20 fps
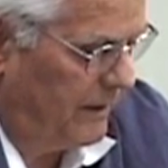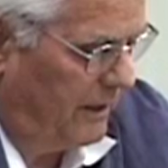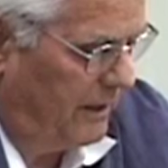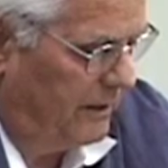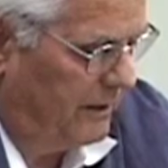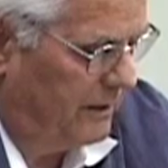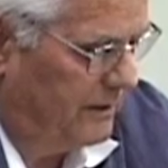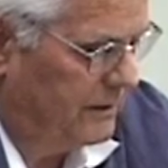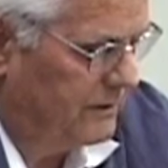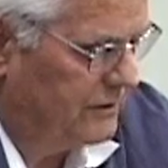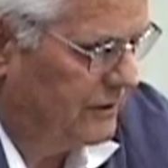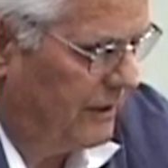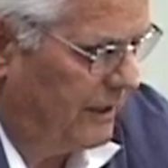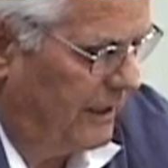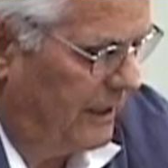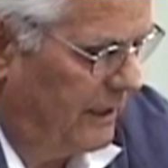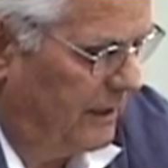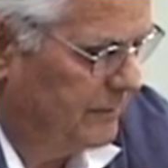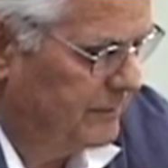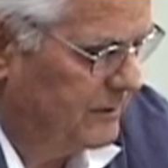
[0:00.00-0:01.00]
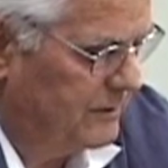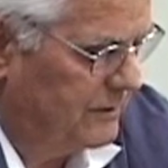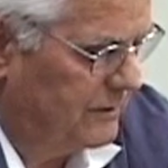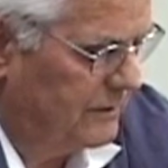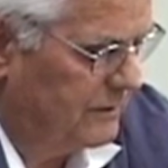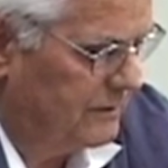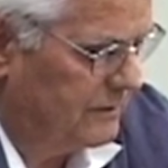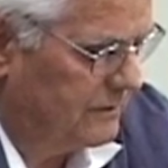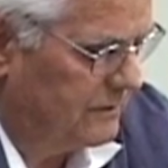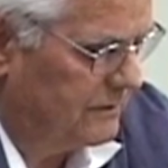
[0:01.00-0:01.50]
And it is
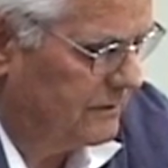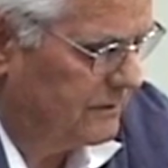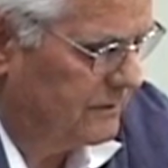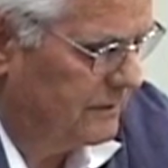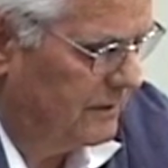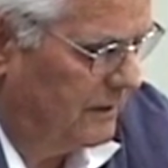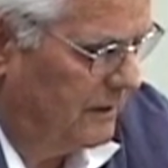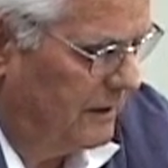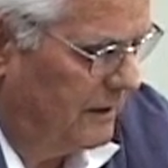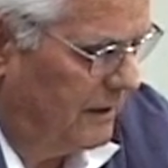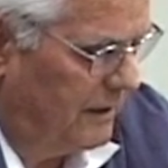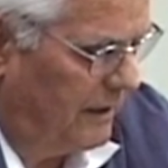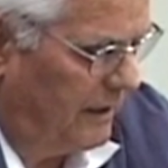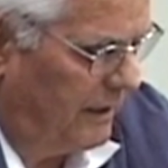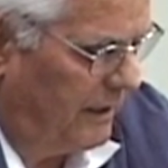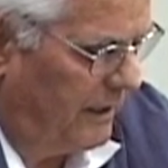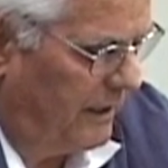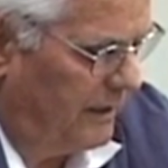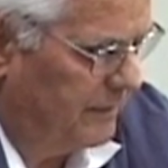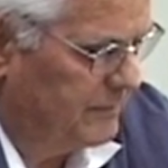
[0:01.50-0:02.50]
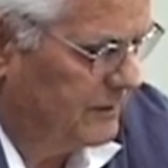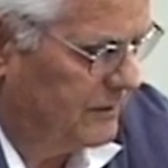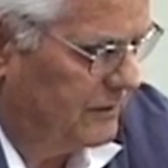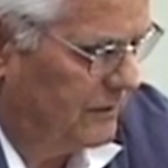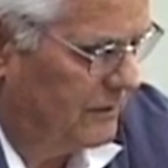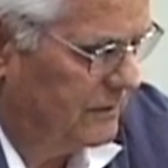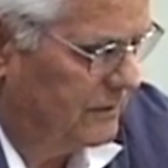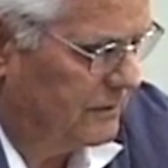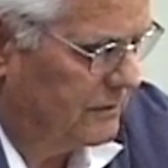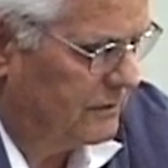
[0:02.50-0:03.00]
absence,
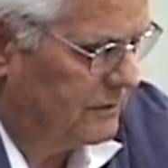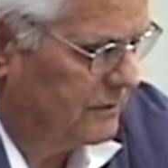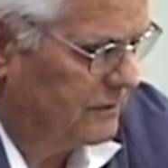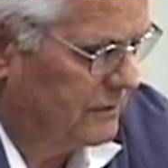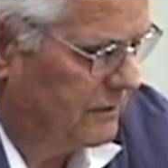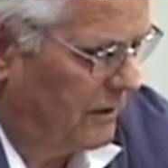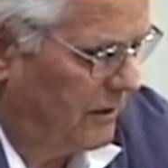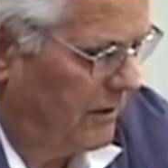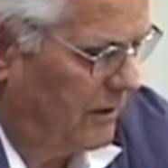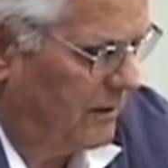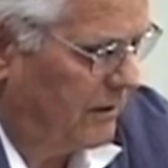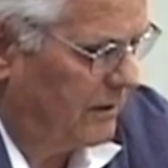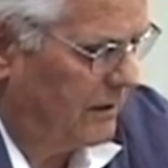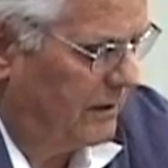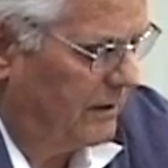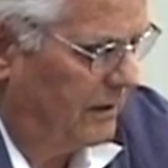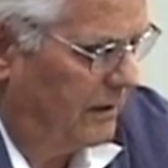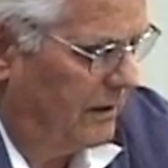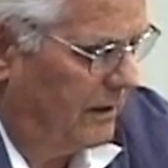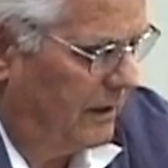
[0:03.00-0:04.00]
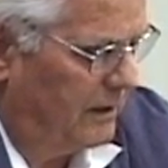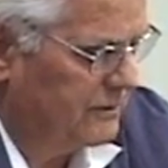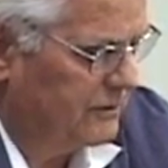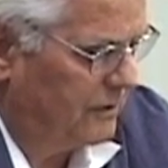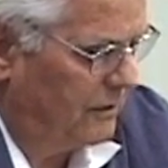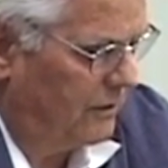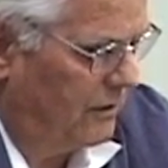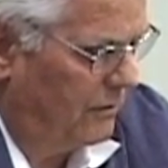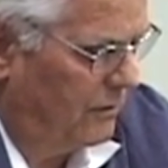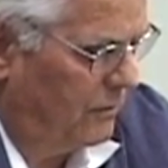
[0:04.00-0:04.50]
absence stark as
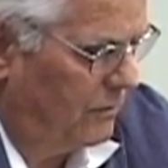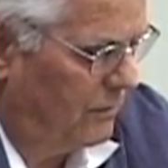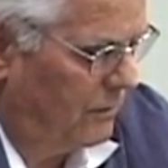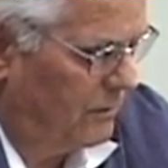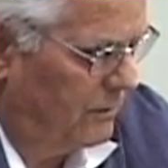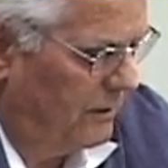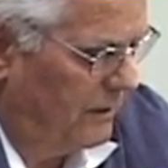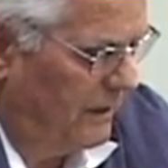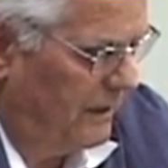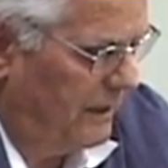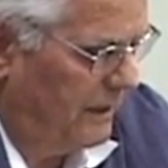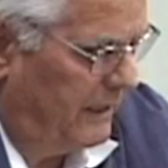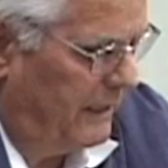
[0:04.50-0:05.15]
a whole,